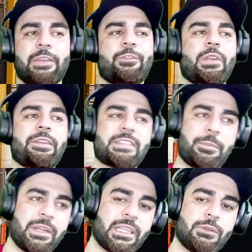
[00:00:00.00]
If
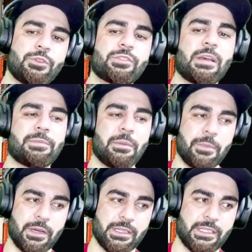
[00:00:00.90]
somebody gives you some
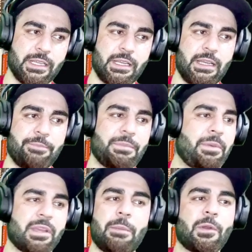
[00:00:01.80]
numbers, maybe
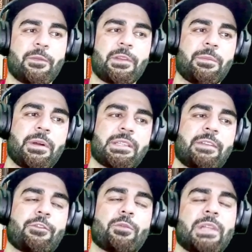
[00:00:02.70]
a couple of numbers, and
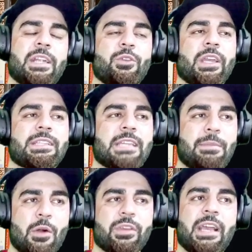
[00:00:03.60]
from that you can
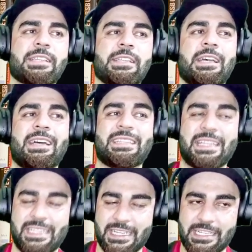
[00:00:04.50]
somehow guess that
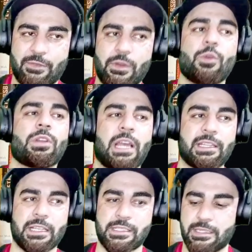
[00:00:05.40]
data set will look like
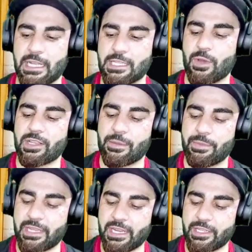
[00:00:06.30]
this. That's why
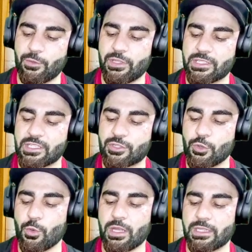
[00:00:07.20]
somebody can give you, this is
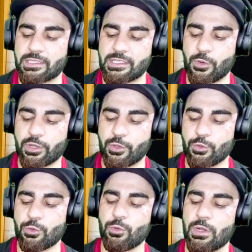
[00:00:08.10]
Q1, this is your
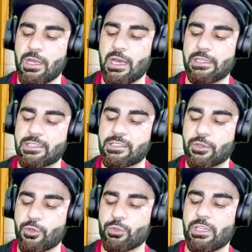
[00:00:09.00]
Q2, and this is your
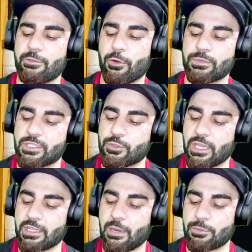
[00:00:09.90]
Q3. From this you
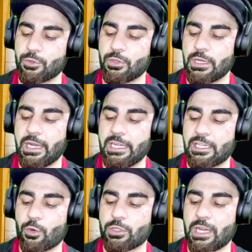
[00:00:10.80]
can come to
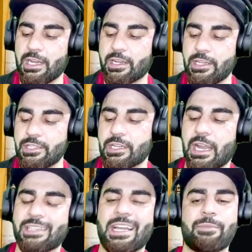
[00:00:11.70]
interquartile range,
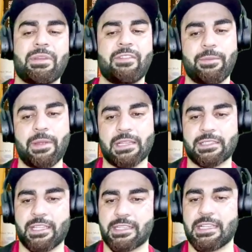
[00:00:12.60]
and there will be other
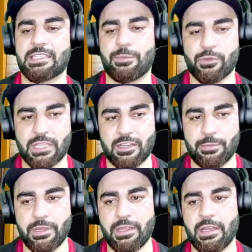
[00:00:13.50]
things. Let's suppose there will
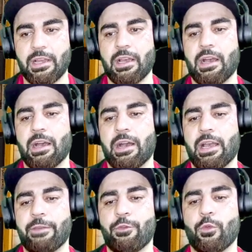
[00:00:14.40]
be,
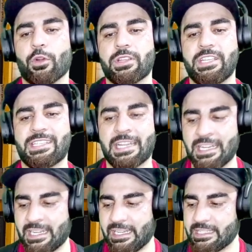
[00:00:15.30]
if you want to see central
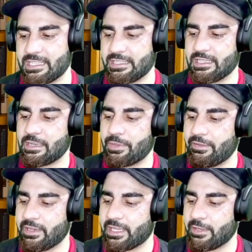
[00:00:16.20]
tendency, somebody
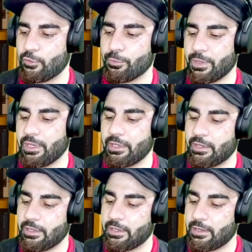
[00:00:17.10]
will give you mean,
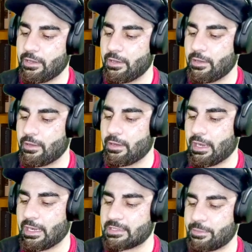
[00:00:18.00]

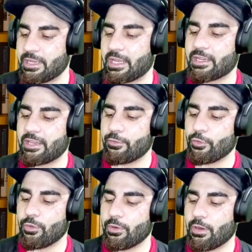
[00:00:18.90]
and somebody can give
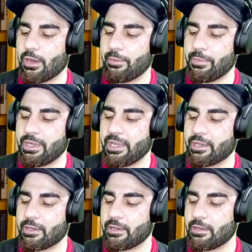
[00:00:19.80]
you
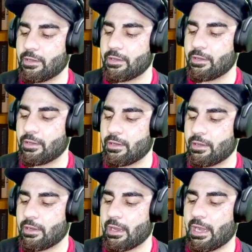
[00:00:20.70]
median
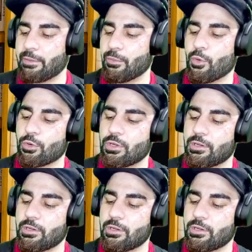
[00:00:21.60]
and mode.